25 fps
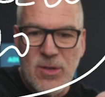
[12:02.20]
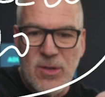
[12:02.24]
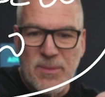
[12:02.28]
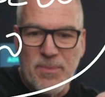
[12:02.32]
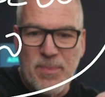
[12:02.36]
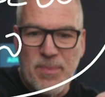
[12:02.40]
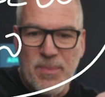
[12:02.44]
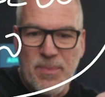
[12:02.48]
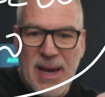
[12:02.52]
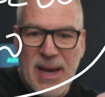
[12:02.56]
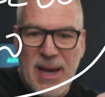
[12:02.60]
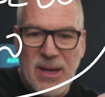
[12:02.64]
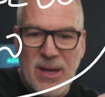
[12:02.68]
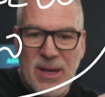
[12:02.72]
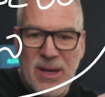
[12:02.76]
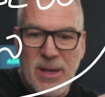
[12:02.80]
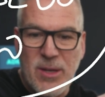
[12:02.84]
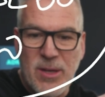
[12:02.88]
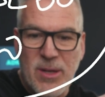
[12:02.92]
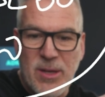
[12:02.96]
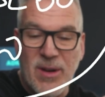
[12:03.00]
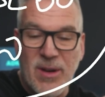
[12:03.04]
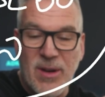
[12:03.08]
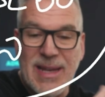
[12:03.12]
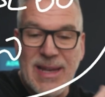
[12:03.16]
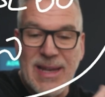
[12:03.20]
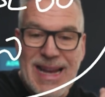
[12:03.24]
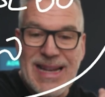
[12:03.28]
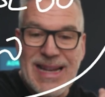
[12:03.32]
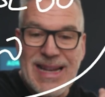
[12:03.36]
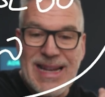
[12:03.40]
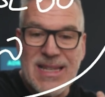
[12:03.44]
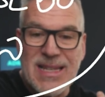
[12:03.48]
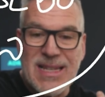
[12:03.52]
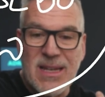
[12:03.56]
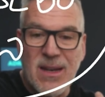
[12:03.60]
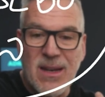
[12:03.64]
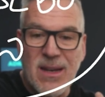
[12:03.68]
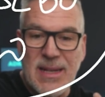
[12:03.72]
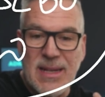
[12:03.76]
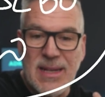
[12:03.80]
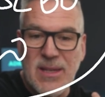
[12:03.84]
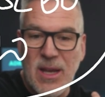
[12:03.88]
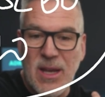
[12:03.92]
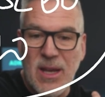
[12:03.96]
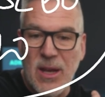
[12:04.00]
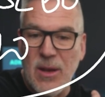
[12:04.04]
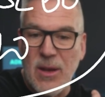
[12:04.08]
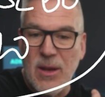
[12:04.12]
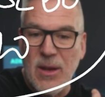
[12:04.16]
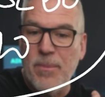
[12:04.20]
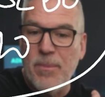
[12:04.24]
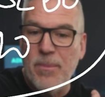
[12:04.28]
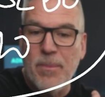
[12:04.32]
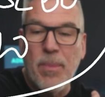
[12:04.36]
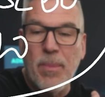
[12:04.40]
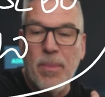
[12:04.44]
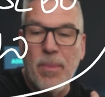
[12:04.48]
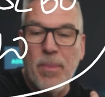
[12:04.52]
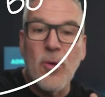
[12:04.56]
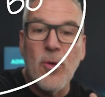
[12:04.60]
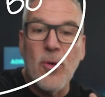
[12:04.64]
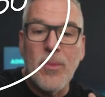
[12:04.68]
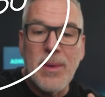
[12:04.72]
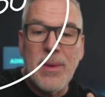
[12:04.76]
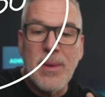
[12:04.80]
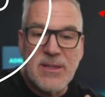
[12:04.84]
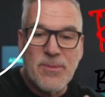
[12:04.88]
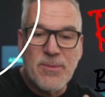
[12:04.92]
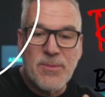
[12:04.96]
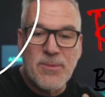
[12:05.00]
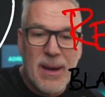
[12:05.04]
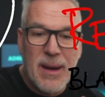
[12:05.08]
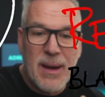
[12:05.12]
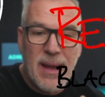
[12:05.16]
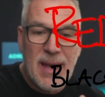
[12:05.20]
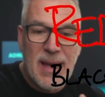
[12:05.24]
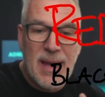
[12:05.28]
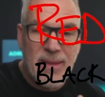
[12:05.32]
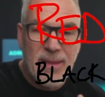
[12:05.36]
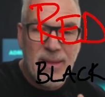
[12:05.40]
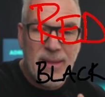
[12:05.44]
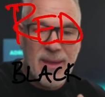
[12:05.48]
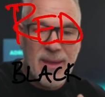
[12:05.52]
look as bad when you're against light. So by all means, play with